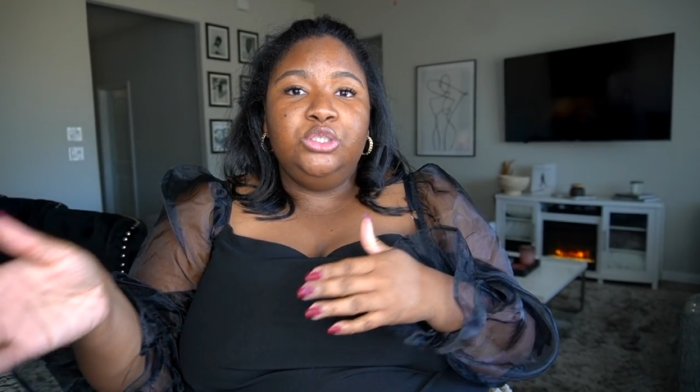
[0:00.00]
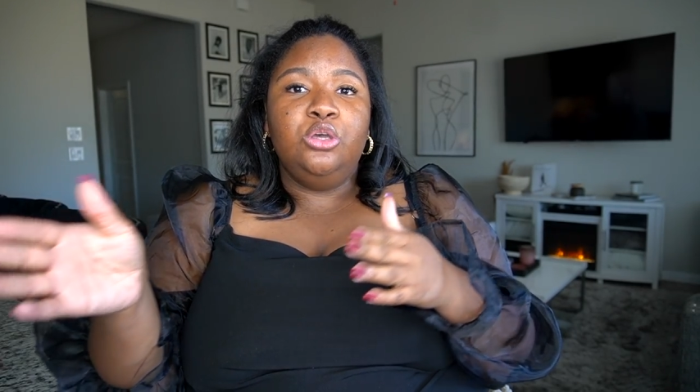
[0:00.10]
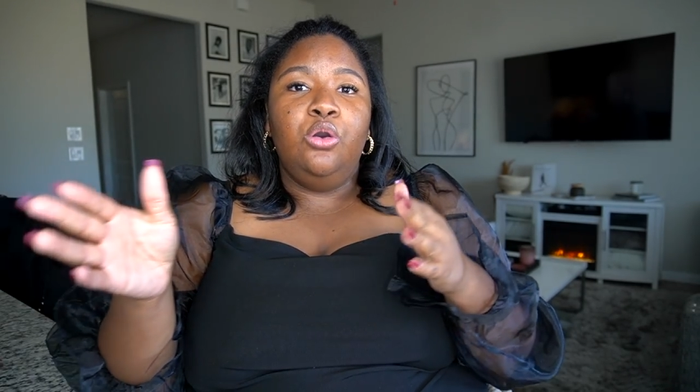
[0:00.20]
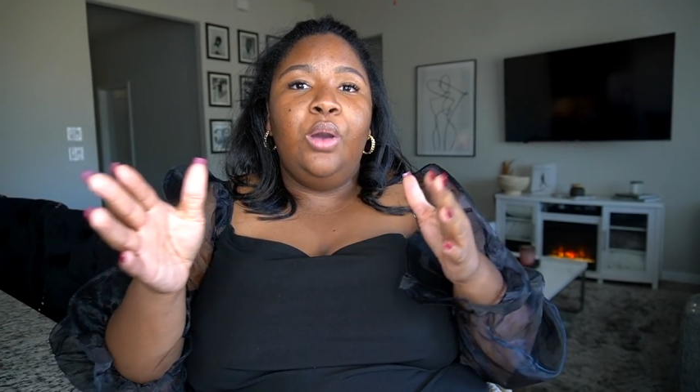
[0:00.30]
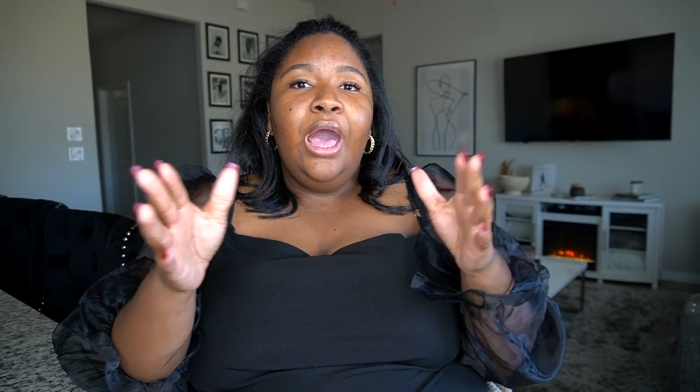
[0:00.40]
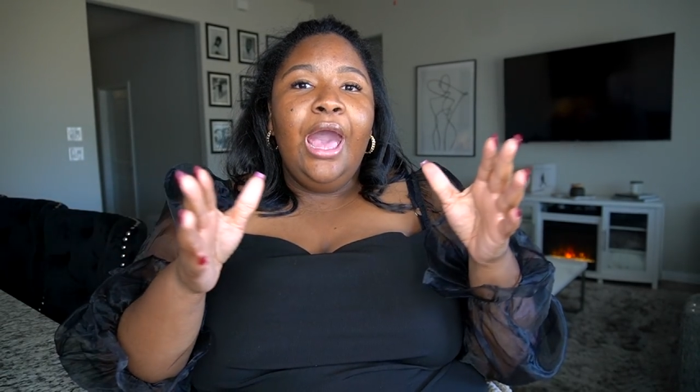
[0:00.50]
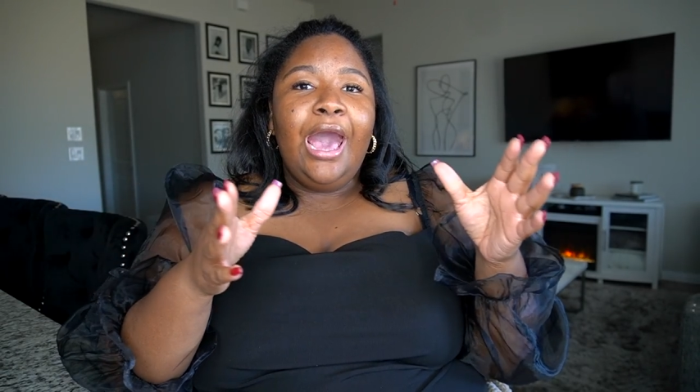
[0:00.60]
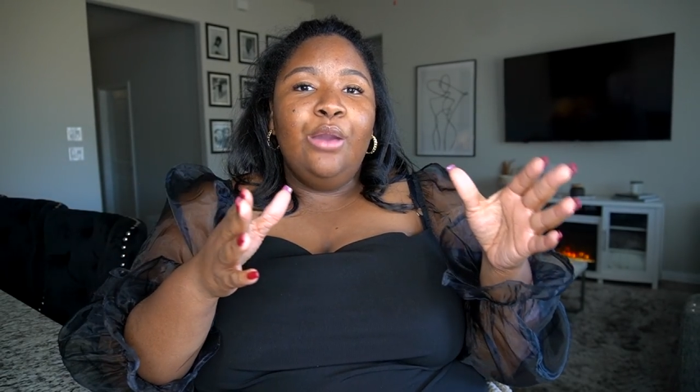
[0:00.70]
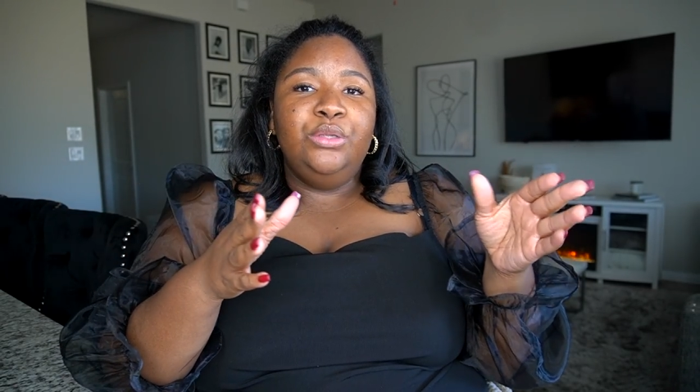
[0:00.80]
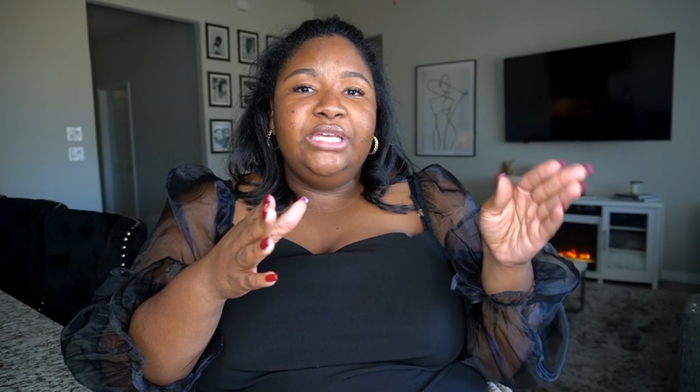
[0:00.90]
So
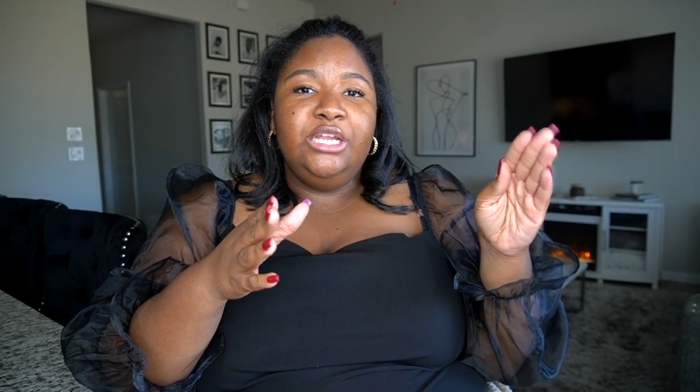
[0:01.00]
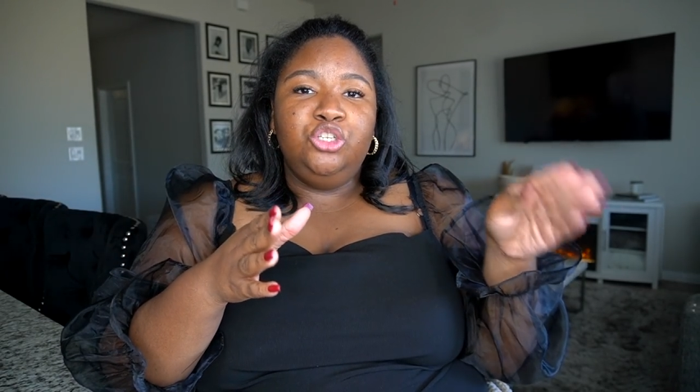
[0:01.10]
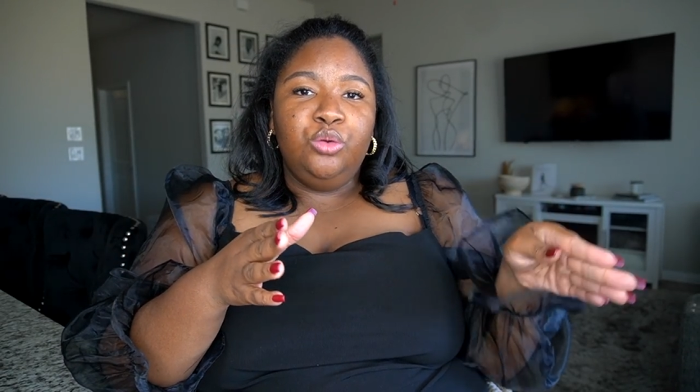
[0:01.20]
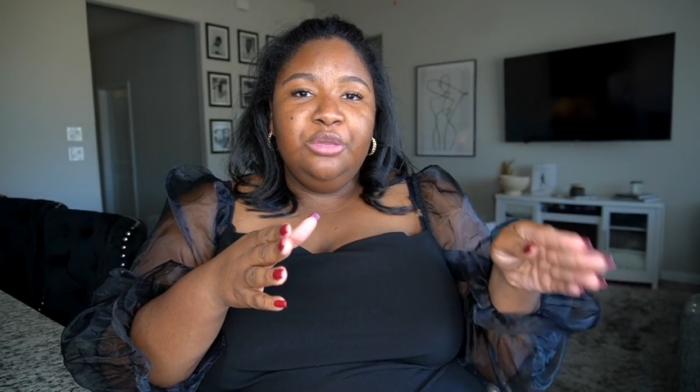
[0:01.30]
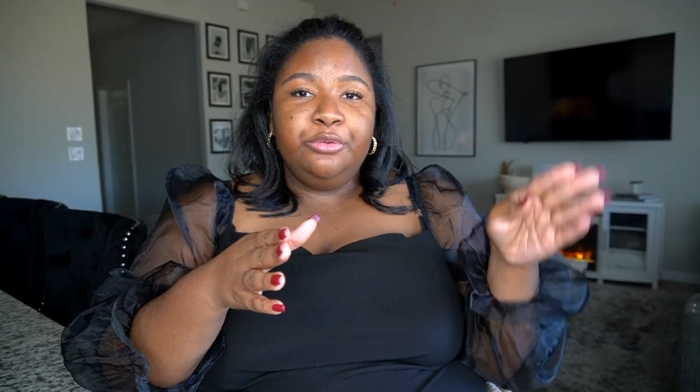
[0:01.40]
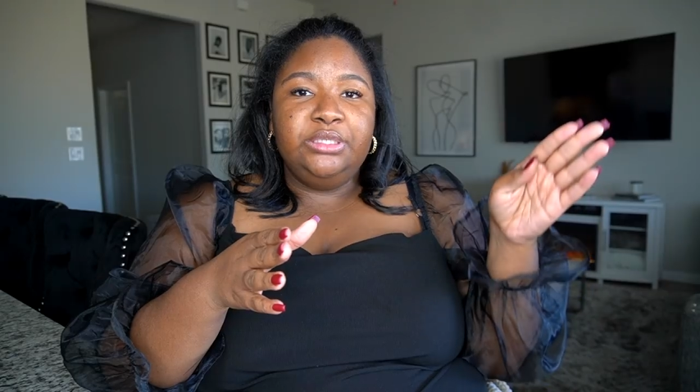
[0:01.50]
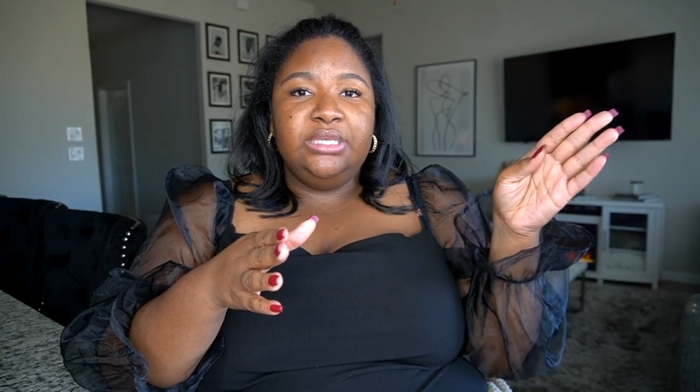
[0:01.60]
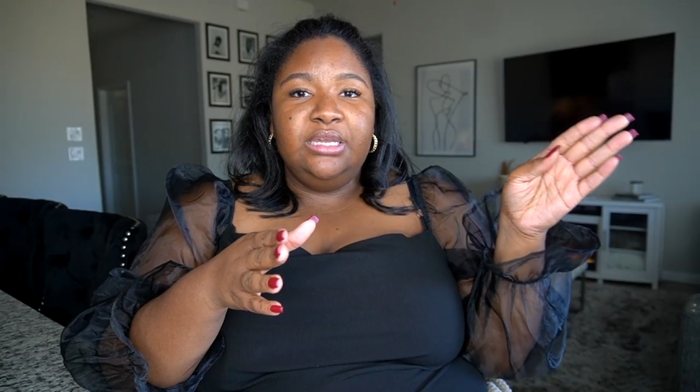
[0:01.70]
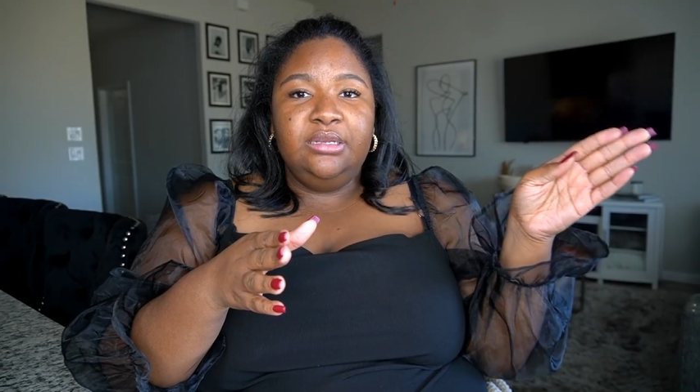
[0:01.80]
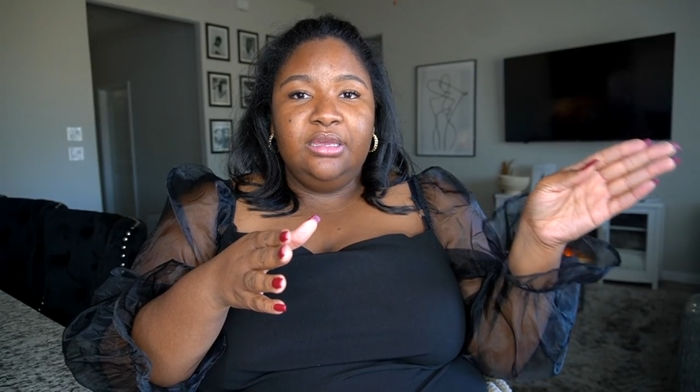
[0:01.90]
I would take
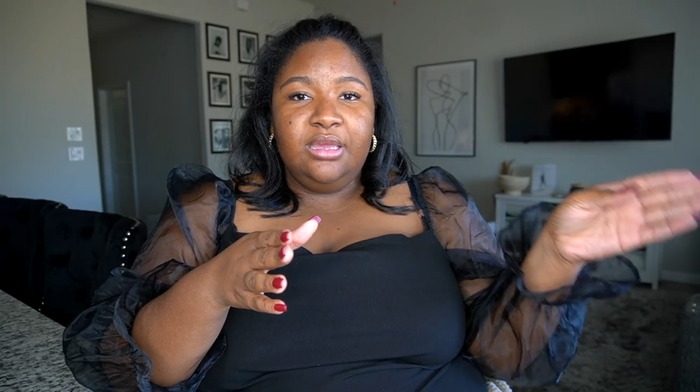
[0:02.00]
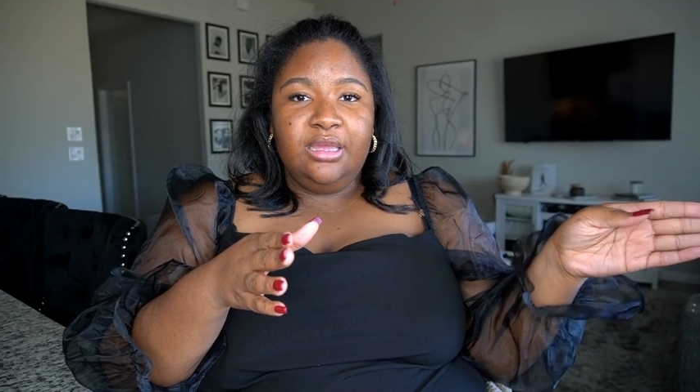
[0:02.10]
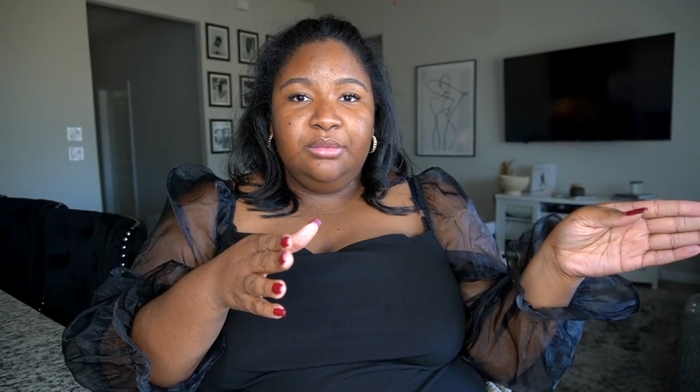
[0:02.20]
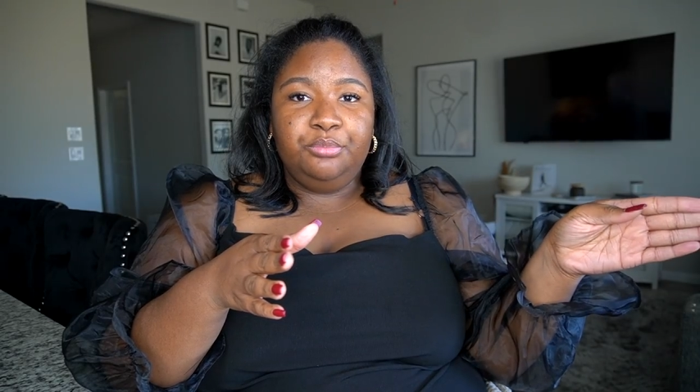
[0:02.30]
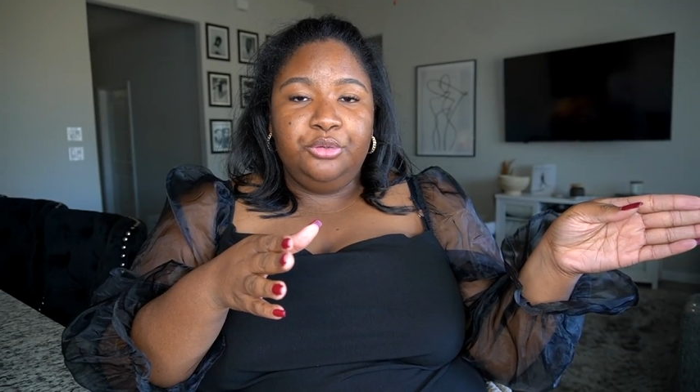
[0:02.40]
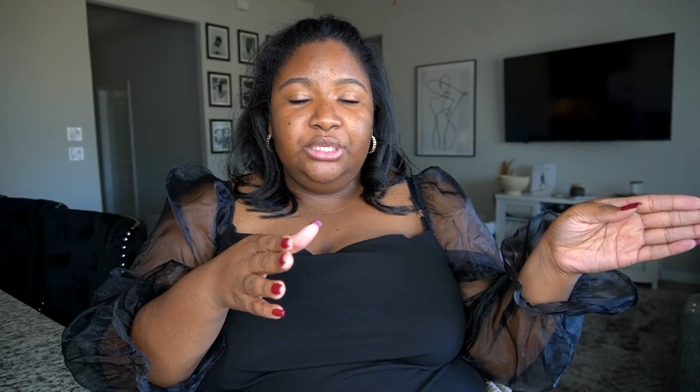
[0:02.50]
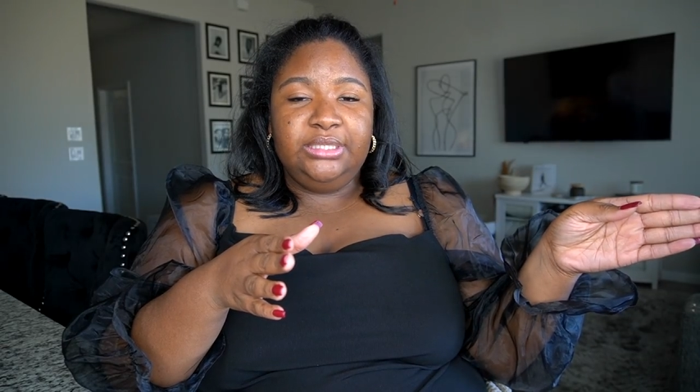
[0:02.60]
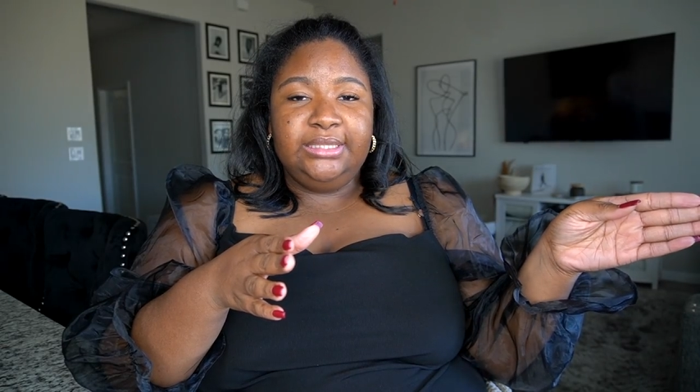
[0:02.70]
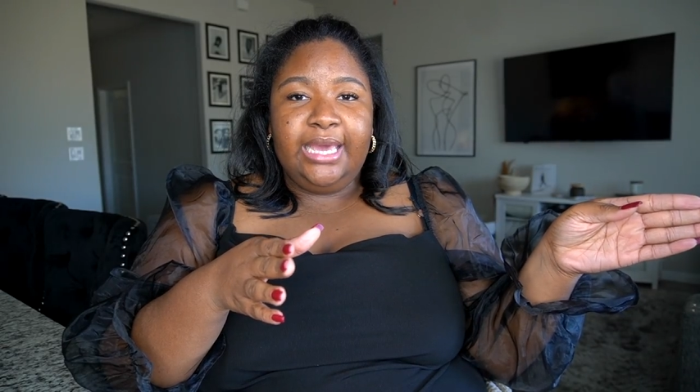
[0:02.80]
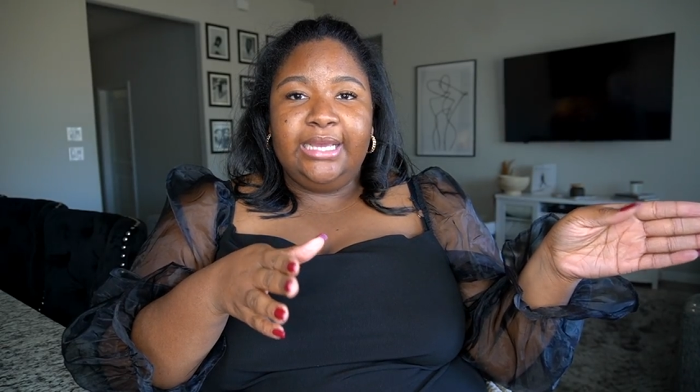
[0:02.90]
20% and put it
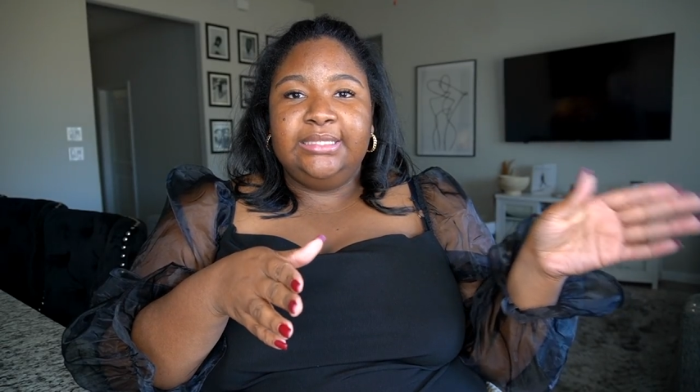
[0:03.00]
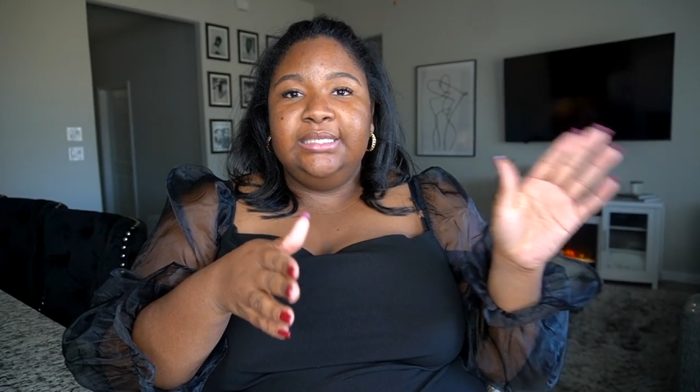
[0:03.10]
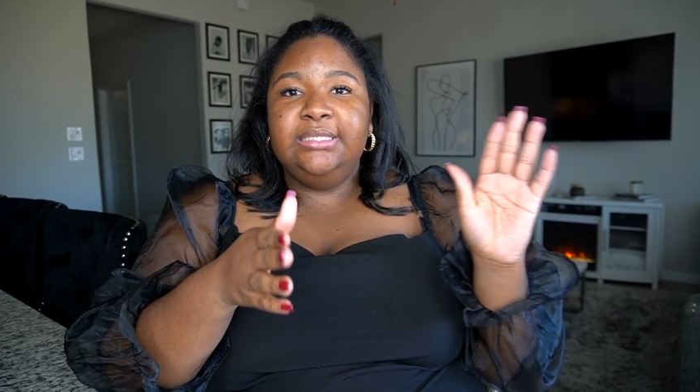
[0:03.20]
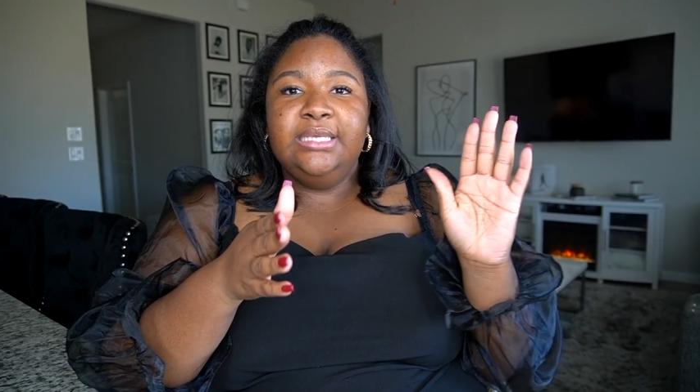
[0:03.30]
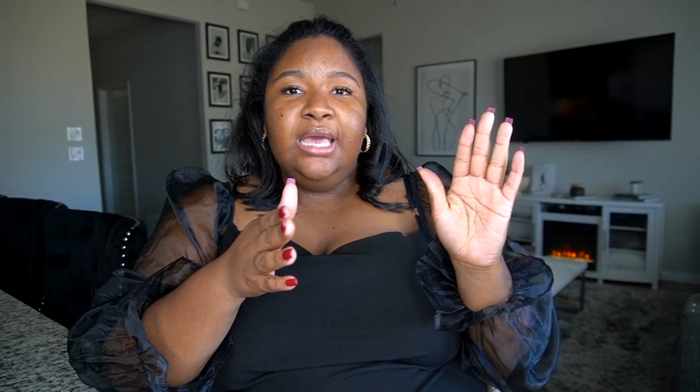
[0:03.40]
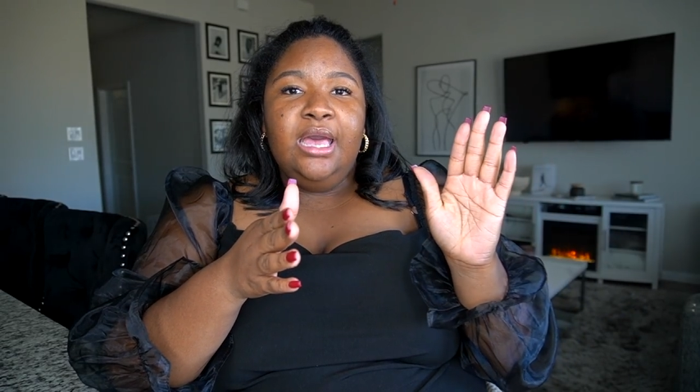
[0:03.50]
to taxes.